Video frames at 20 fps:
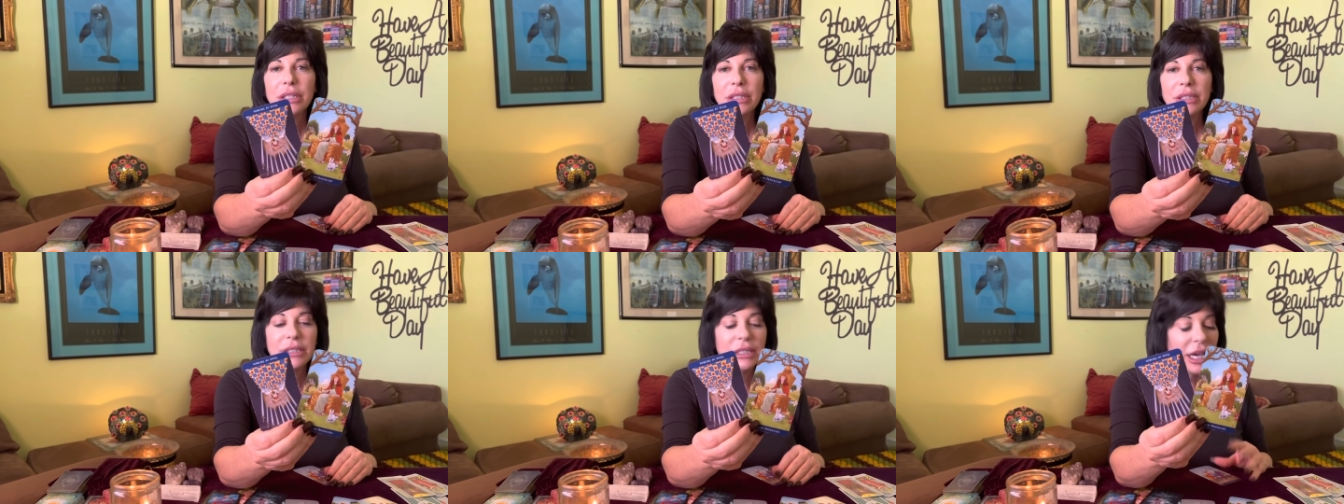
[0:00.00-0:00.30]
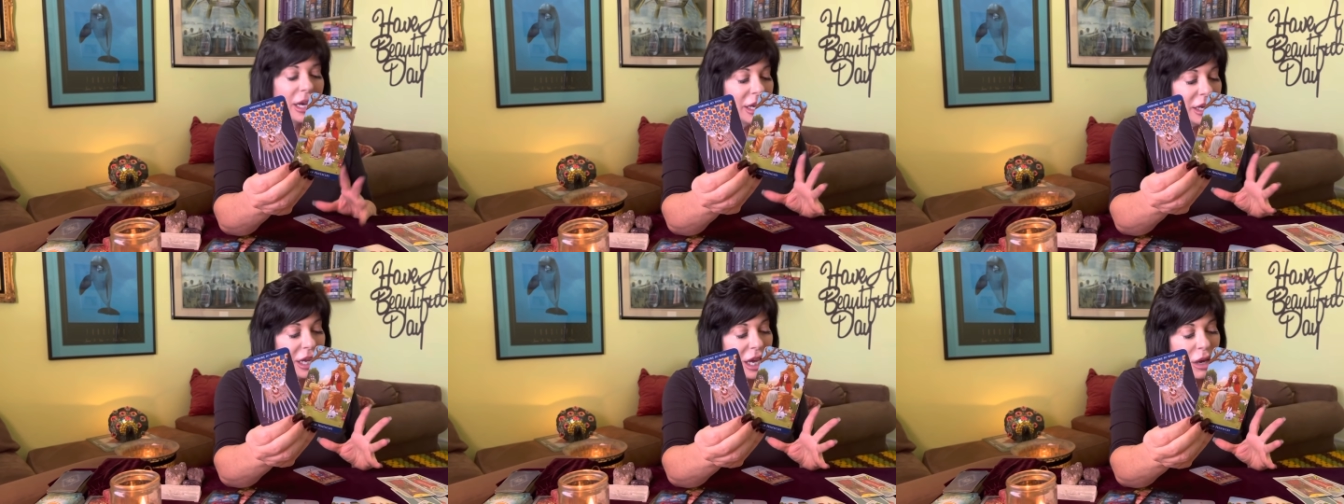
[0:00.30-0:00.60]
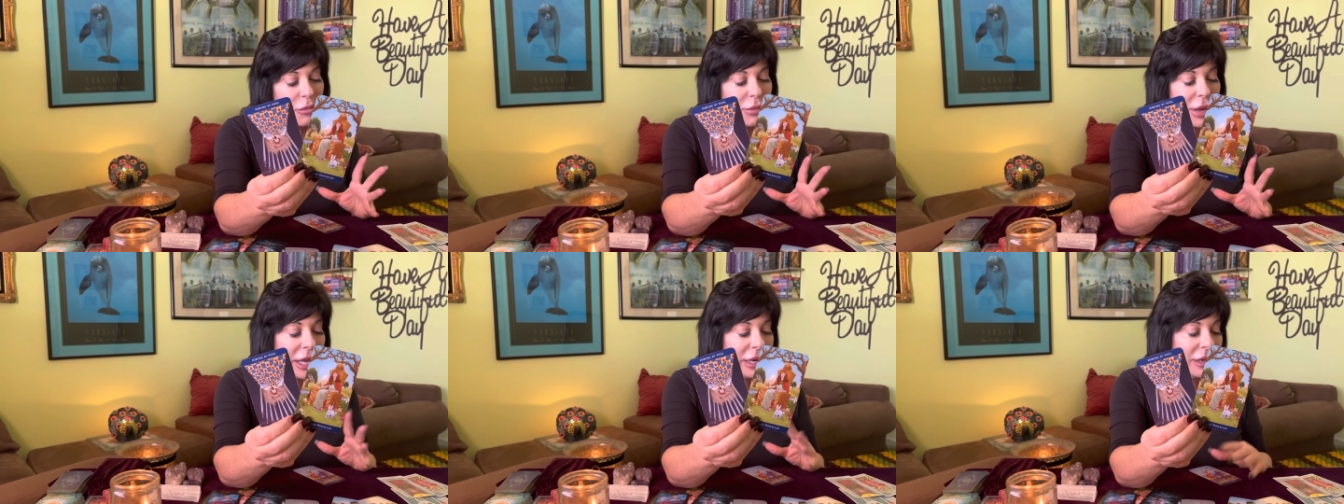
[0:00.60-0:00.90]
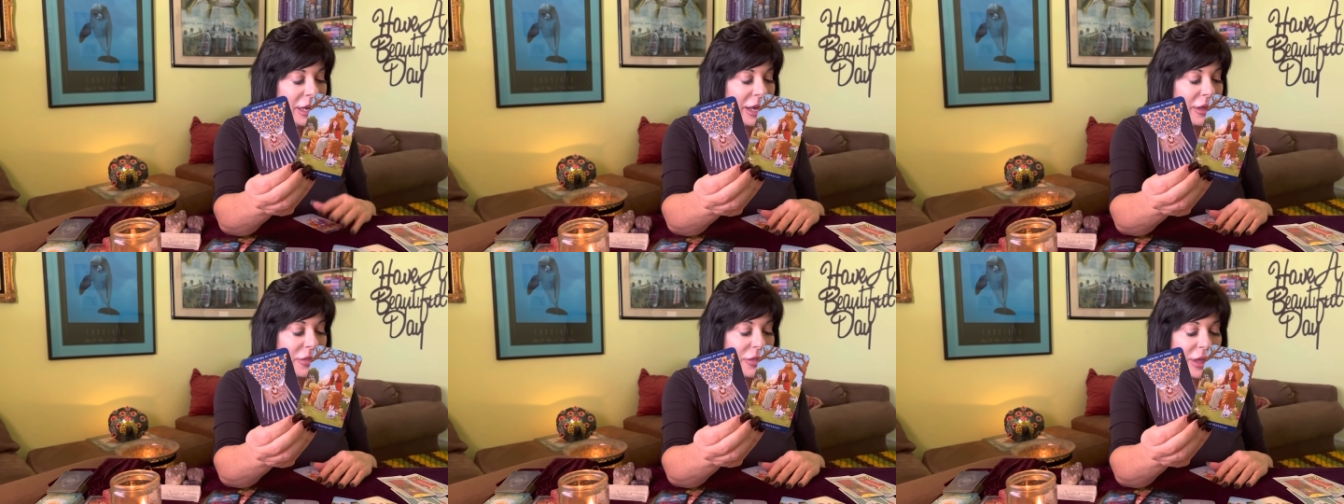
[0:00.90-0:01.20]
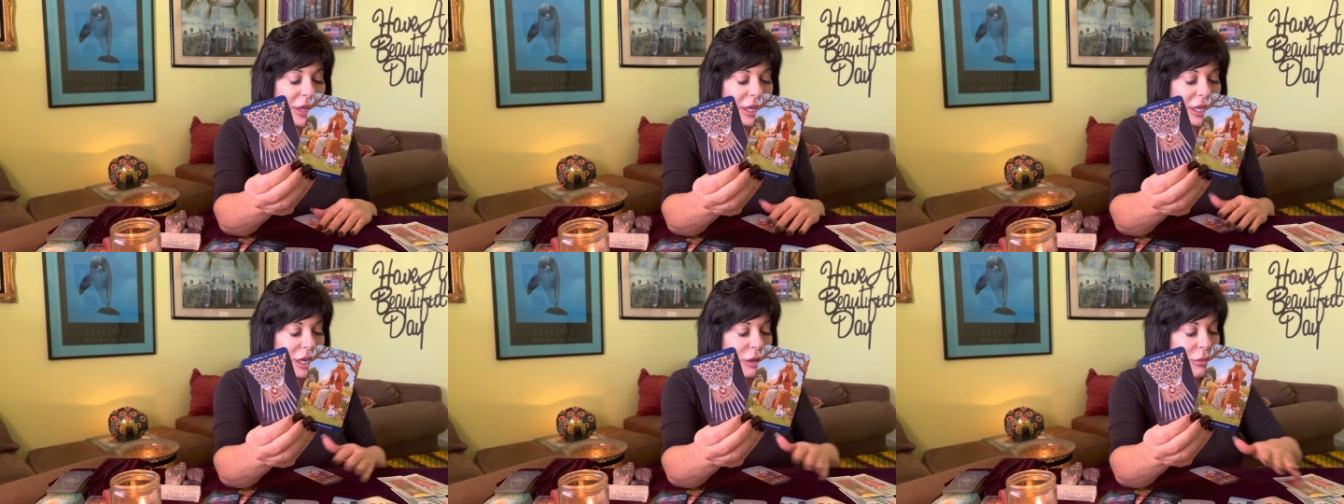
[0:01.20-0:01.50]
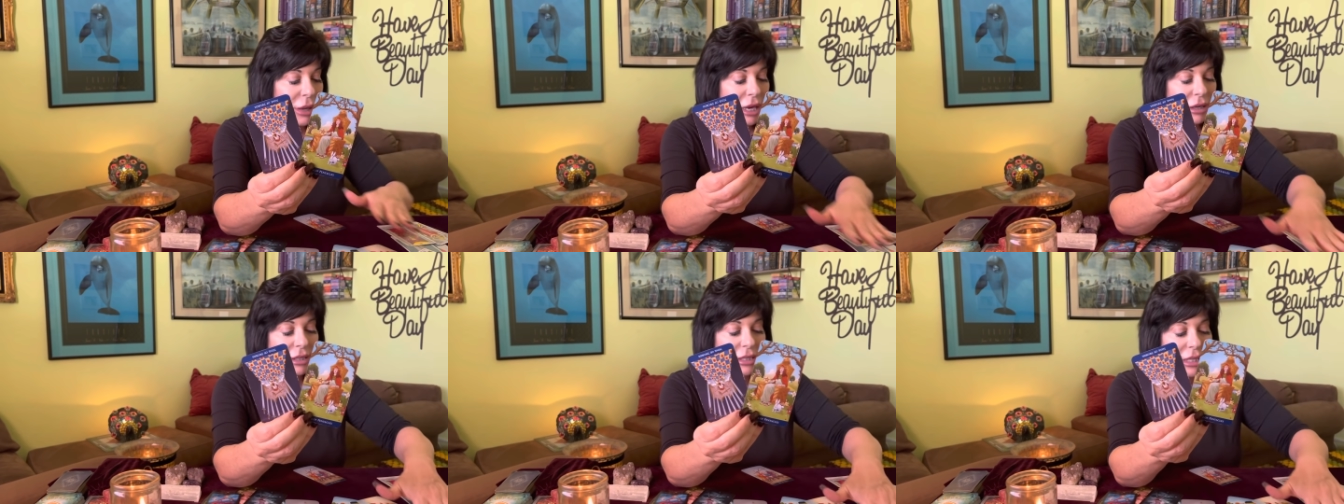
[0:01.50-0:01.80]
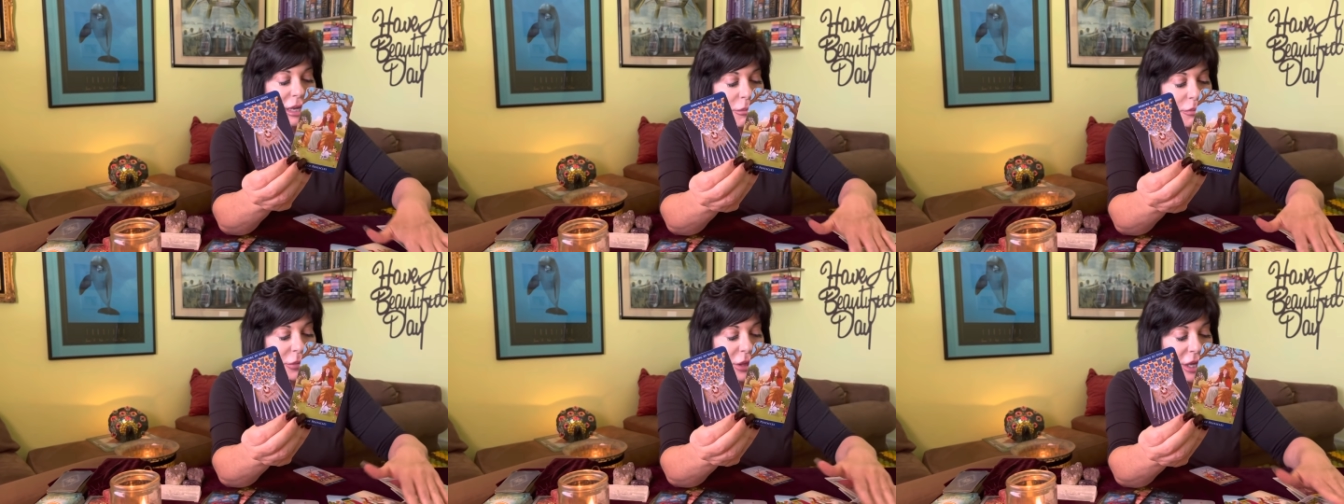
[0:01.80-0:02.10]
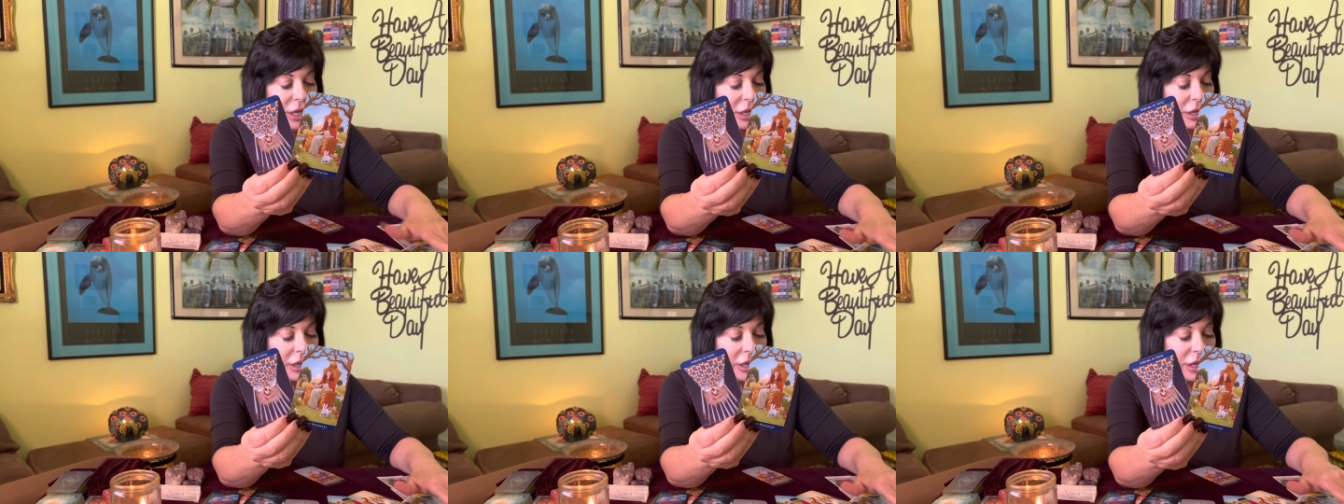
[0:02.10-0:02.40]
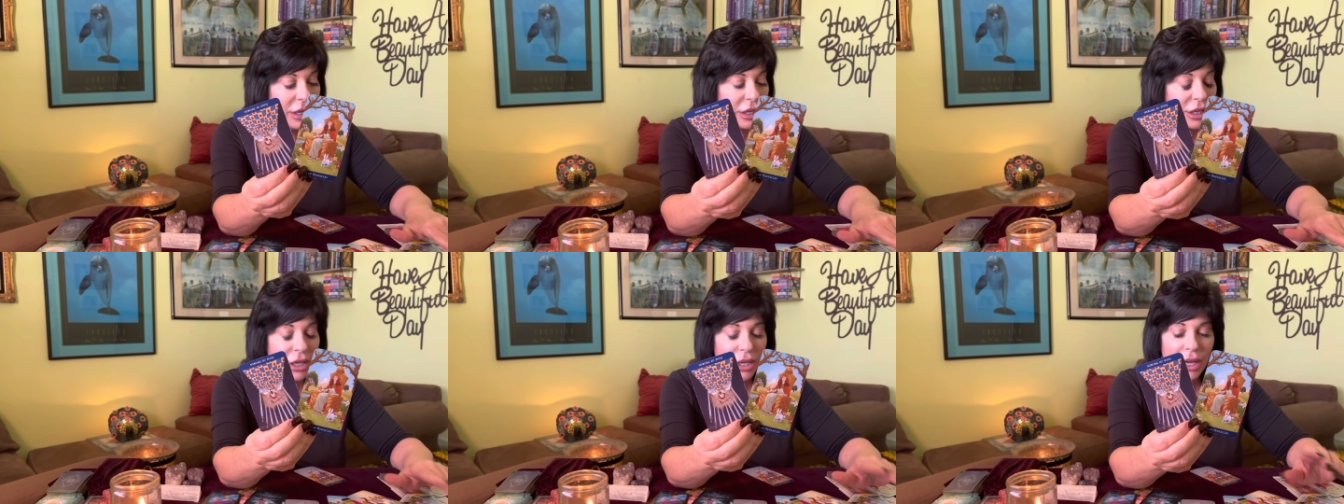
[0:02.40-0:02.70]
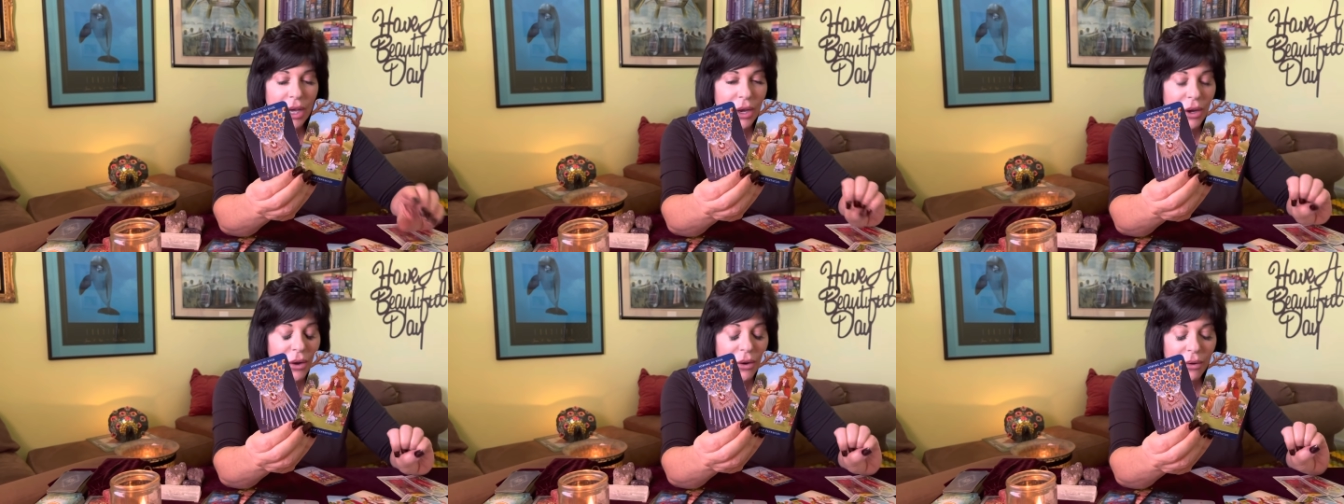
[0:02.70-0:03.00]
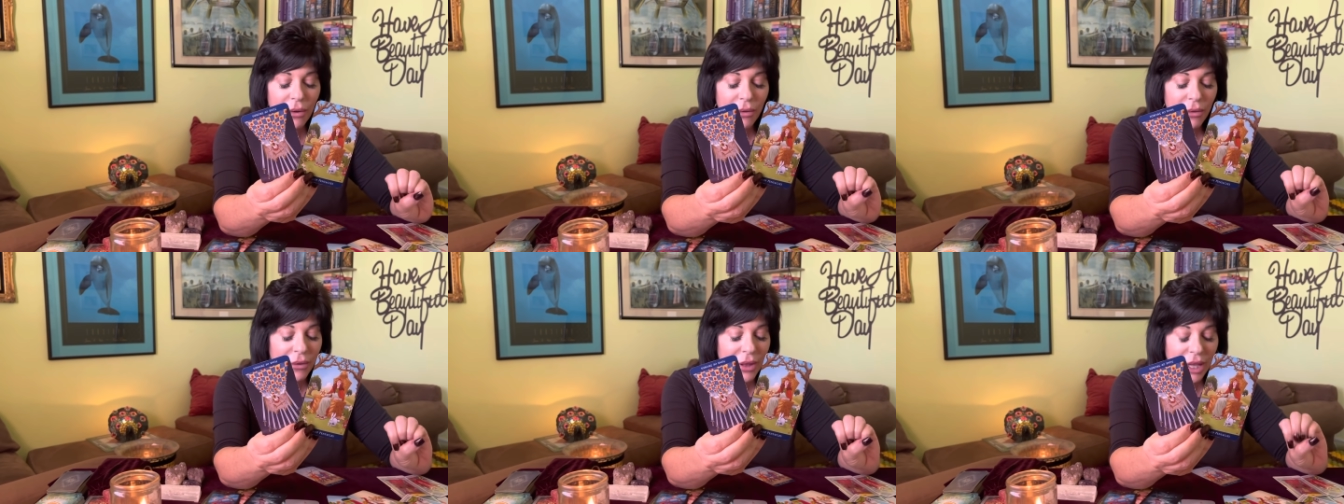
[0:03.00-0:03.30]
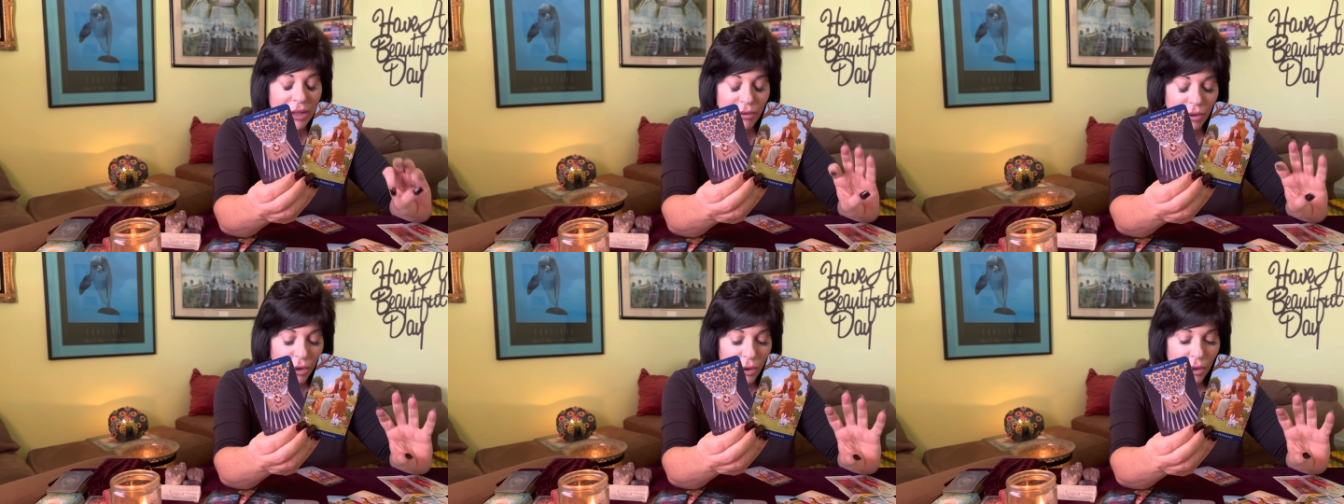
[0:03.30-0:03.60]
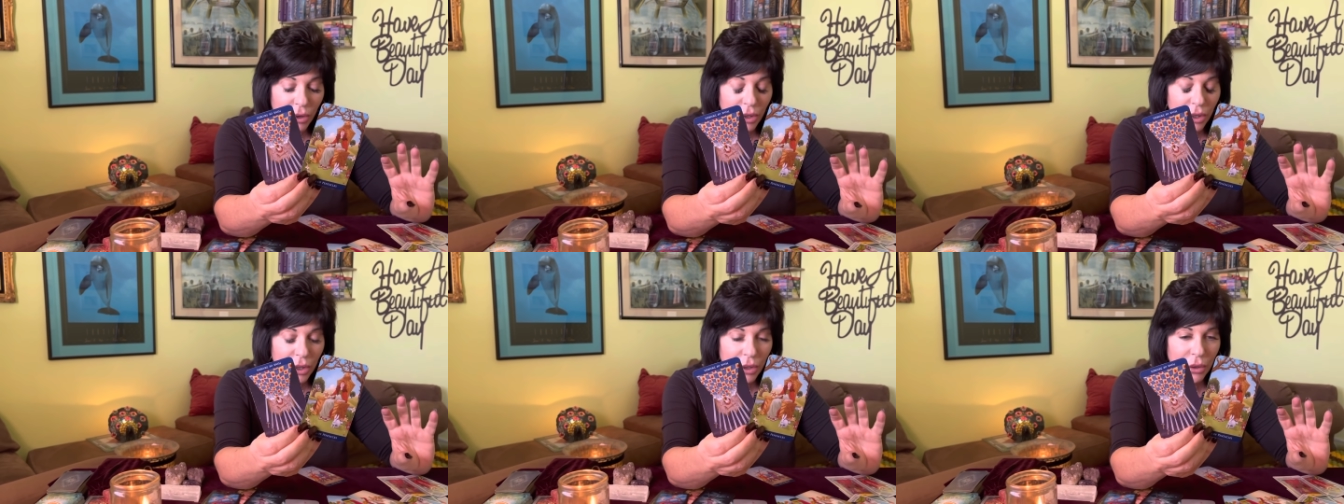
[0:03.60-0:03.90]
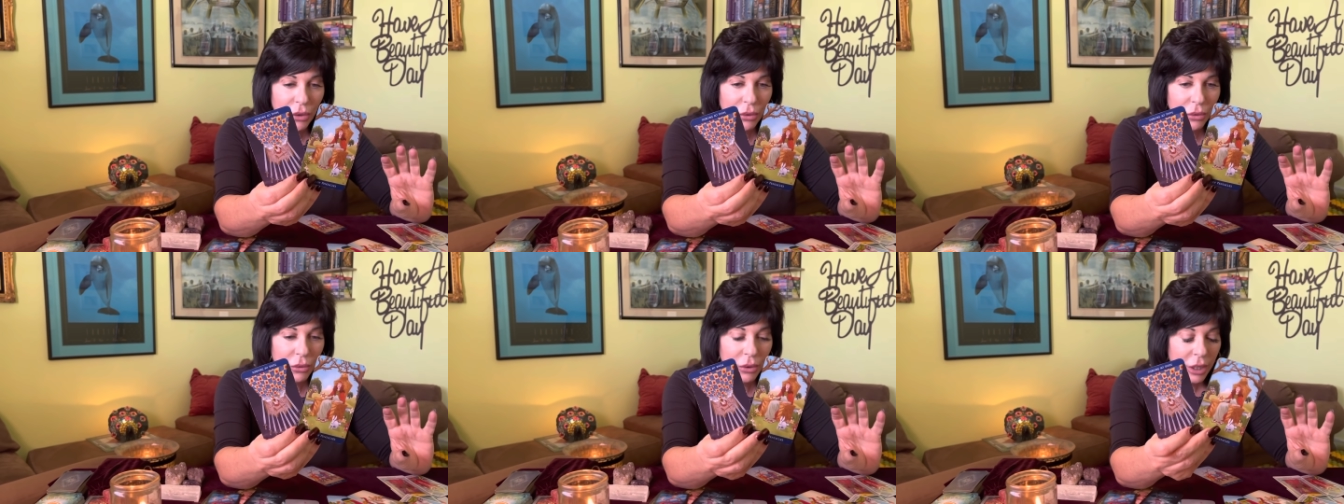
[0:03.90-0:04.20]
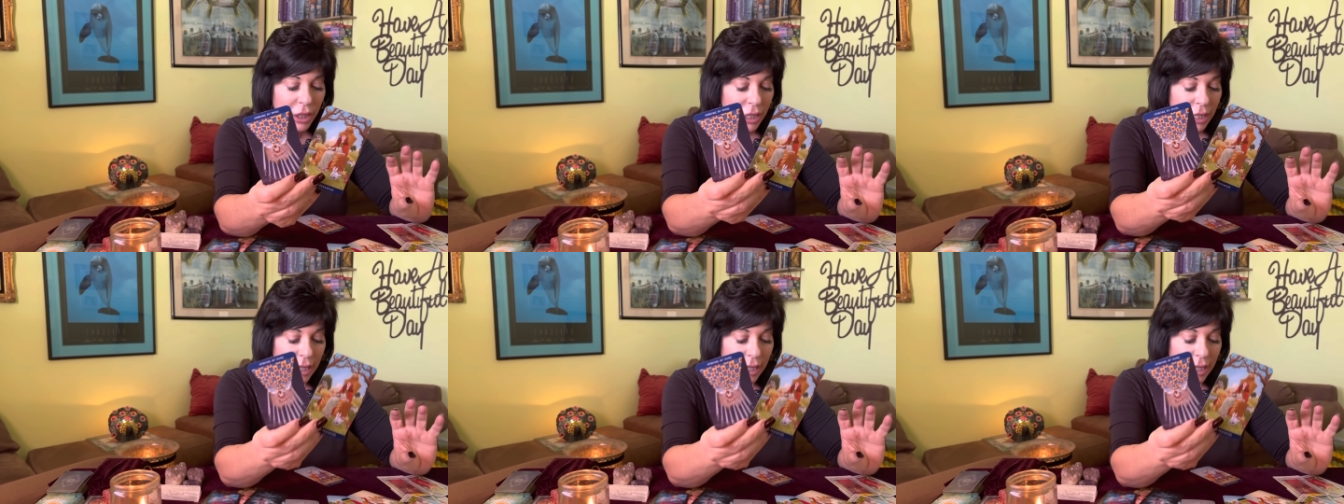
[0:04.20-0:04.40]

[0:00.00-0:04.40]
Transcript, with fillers: done up at night thinking about something, you know, that's hurt you